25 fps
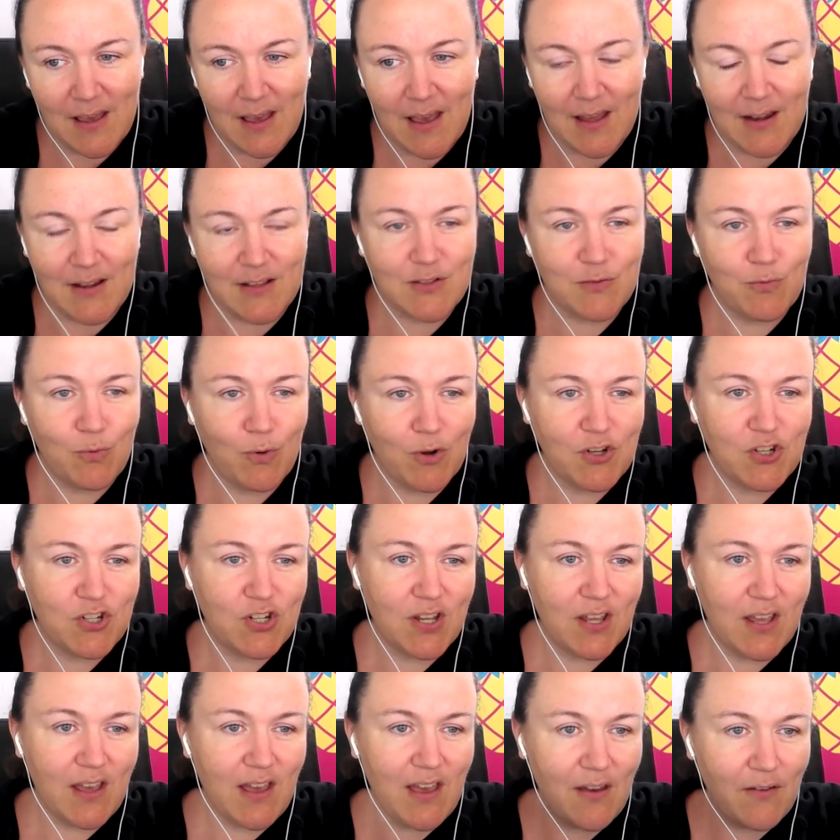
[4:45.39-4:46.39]
and it's
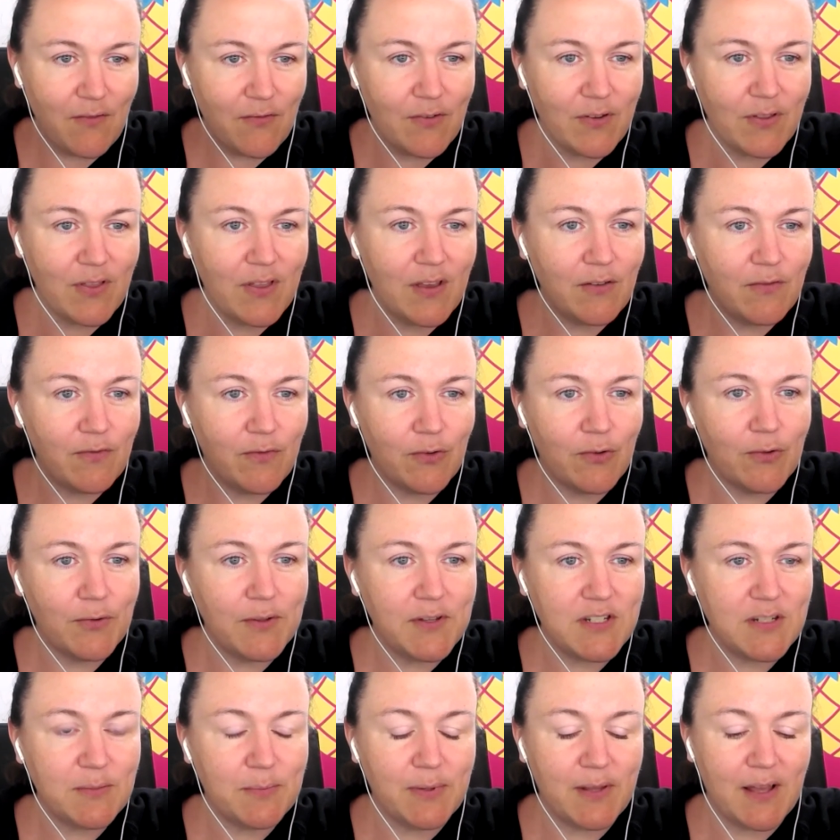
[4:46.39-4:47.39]
watching everything fall
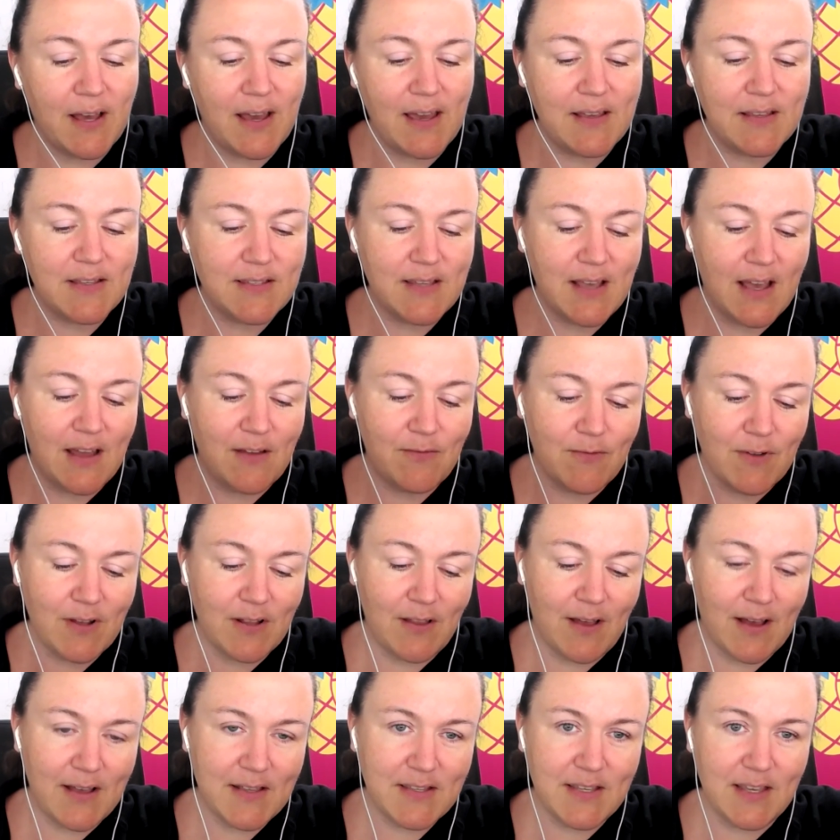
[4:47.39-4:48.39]
into place and
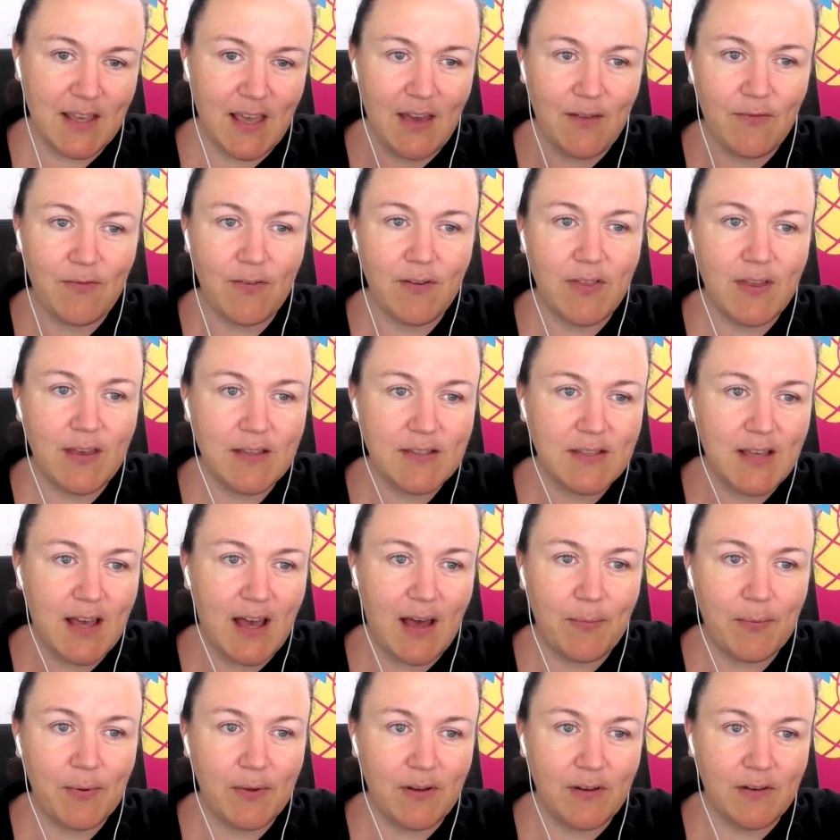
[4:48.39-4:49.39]
realizing everything's
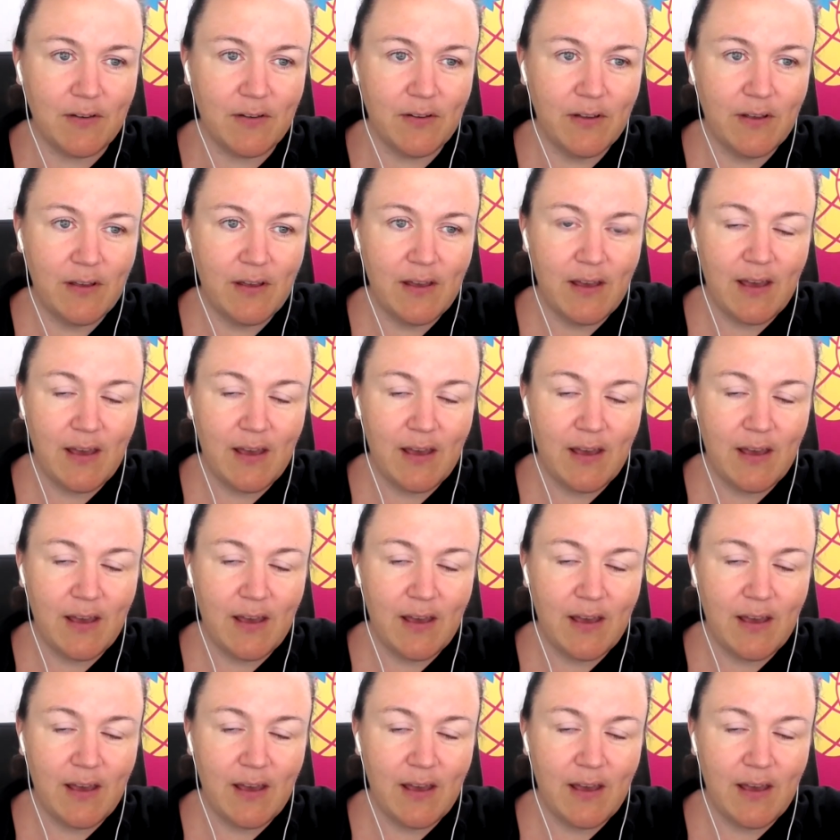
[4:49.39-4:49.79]
happened